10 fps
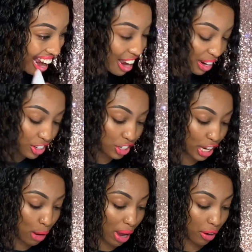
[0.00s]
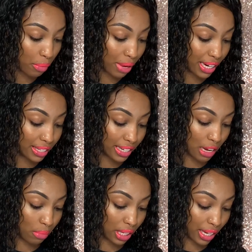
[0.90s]
She came out and made a
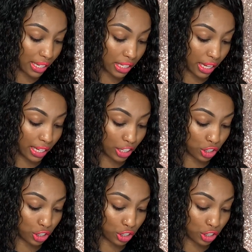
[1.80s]
statement that said that she